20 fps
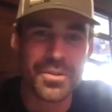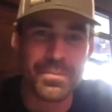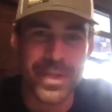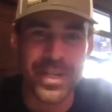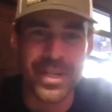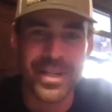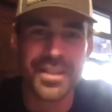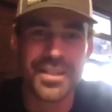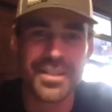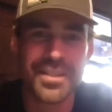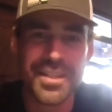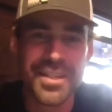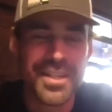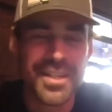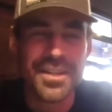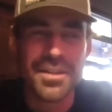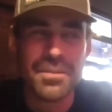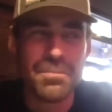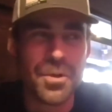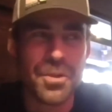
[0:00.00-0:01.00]
be on
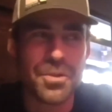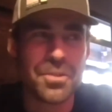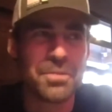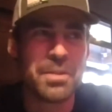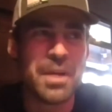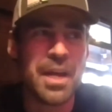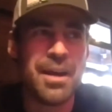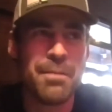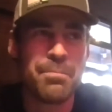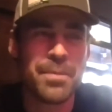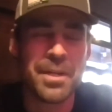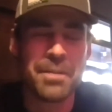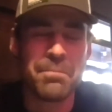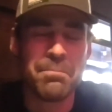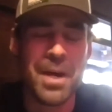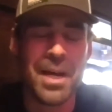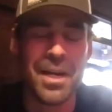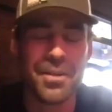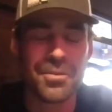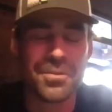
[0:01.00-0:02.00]
the most epic
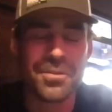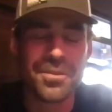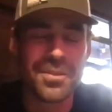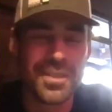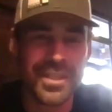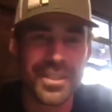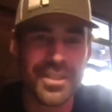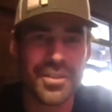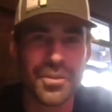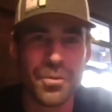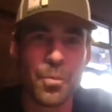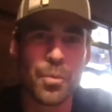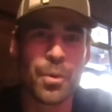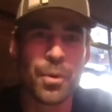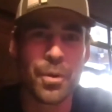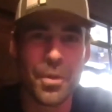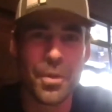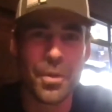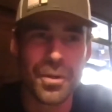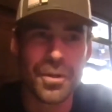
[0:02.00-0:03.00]
mountain in the
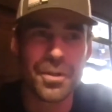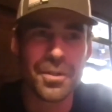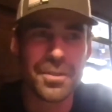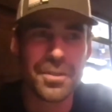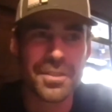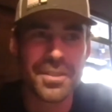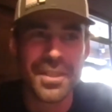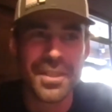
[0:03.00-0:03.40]
world,